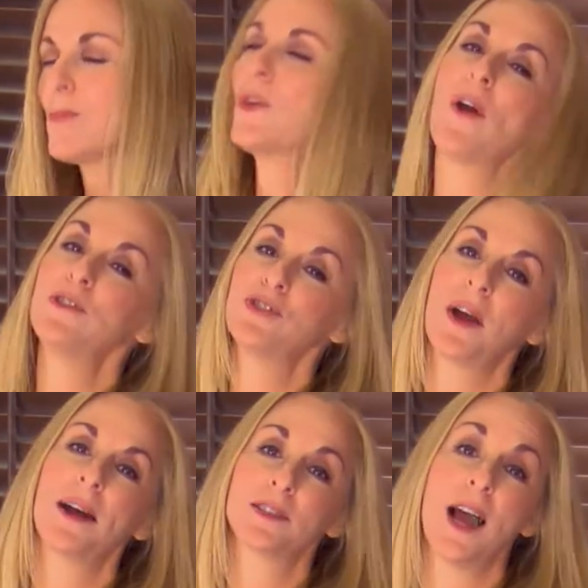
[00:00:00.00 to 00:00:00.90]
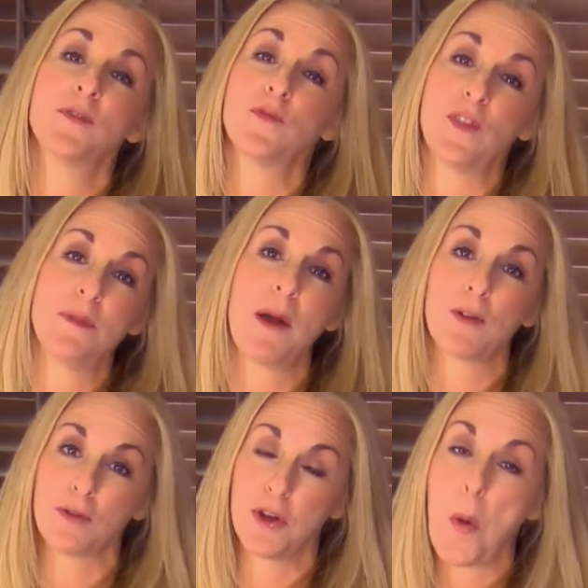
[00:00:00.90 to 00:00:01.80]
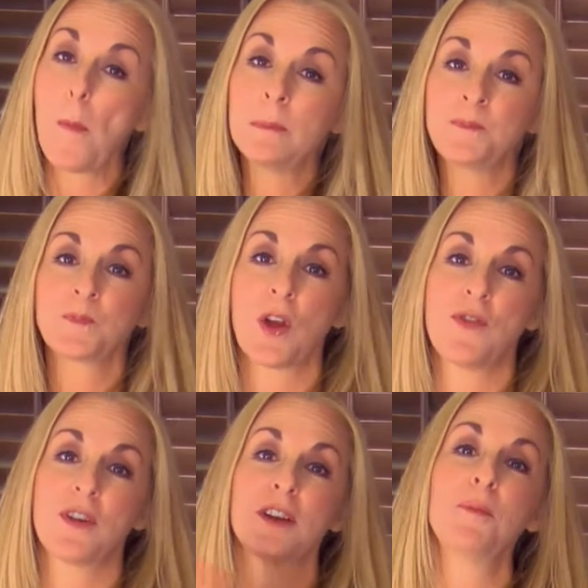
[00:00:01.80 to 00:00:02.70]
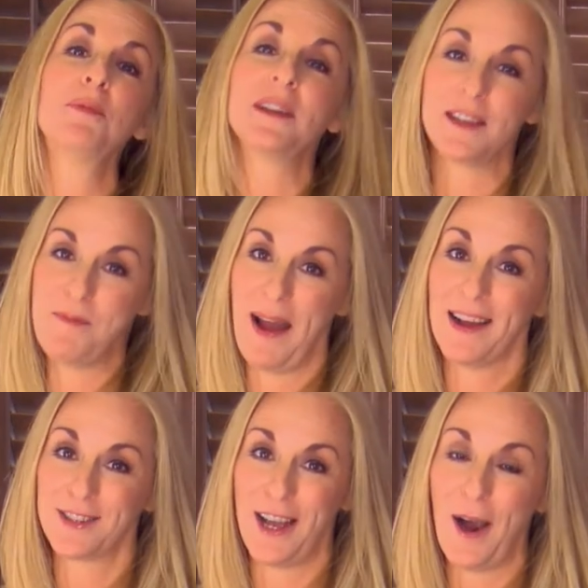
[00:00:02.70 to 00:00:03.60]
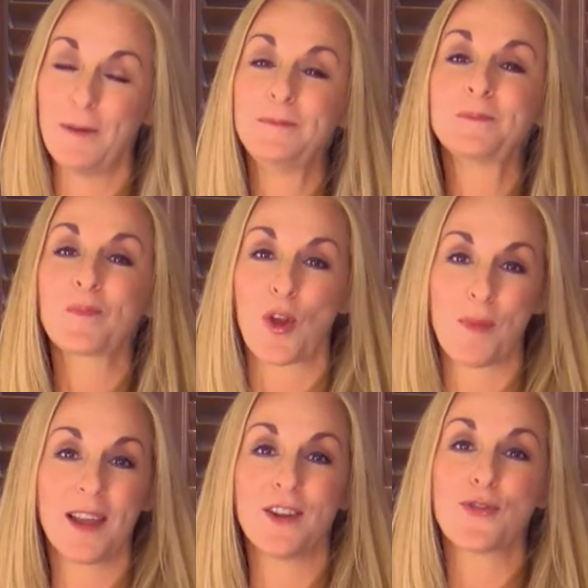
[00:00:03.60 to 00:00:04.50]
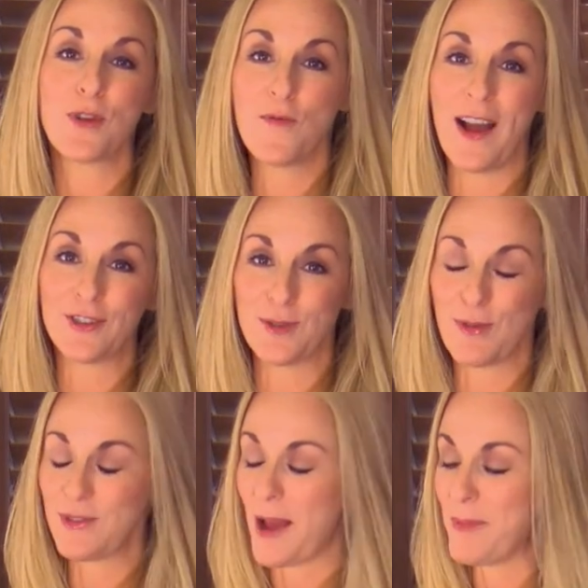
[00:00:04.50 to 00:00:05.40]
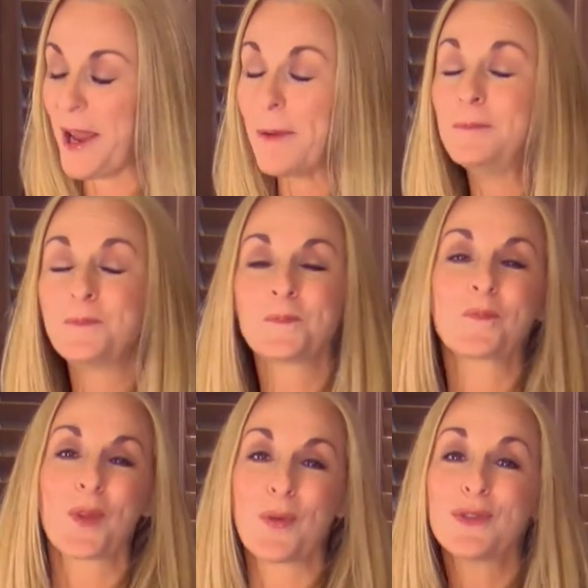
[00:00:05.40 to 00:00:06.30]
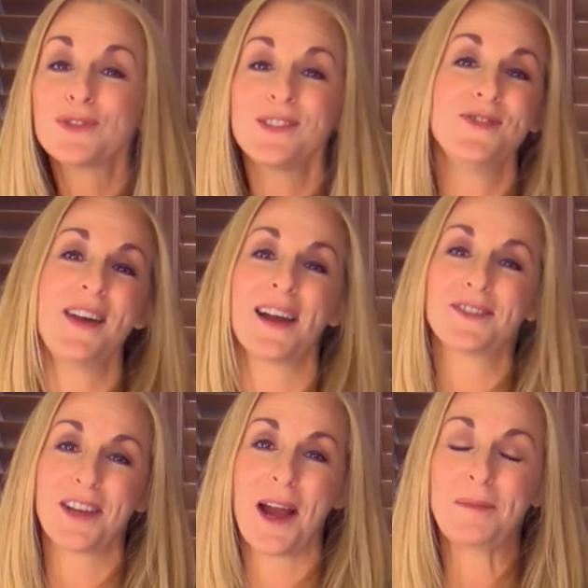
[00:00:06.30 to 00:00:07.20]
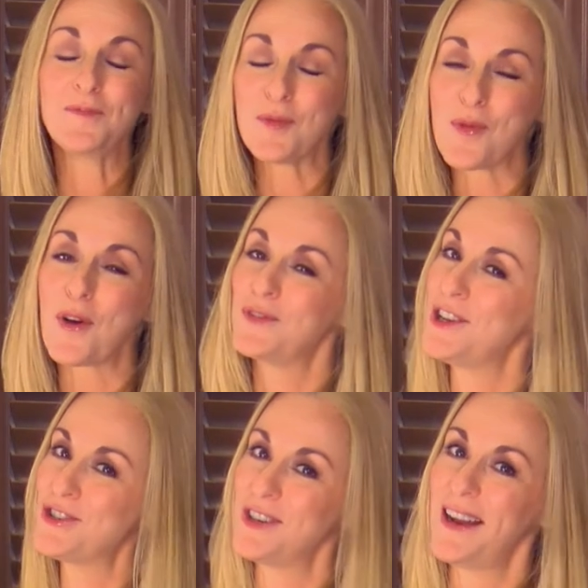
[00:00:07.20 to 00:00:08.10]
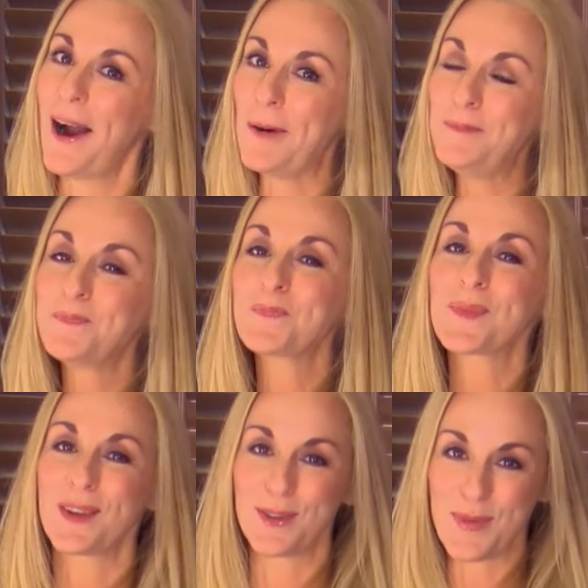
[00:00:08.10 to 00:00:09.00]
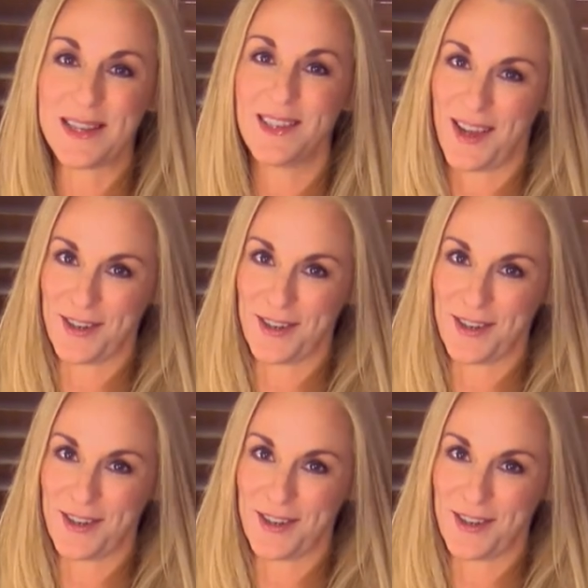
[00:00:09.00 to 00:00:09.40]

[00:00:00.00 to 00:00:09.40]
All right, you guys, I have to feed my crew or they're gonna completely pass out or begin to throw vegetables at me. We'll see you next time for more of Dishing It Out, Louisiana